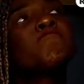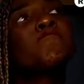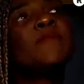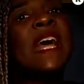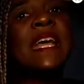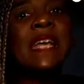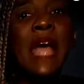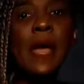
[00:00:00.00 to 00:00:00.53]

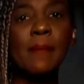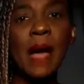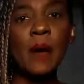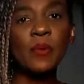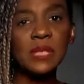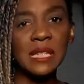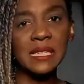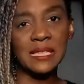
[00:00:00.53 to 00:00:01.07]
They came out
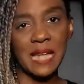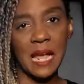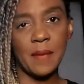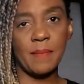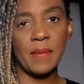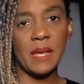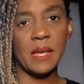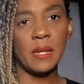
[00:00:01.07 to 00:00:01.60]
with a
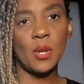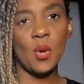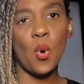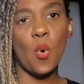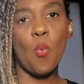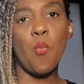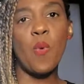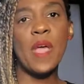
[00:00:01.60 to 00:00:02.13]
statement
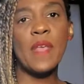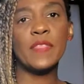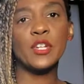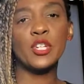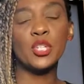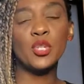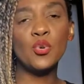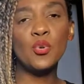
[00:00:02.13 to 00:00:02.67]
when the
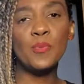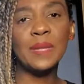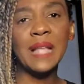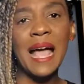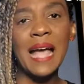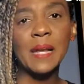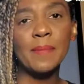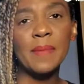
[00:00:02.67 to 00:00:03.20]
two
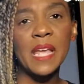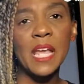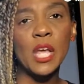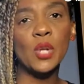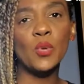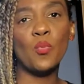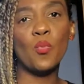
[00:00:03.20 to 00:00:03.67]
Black men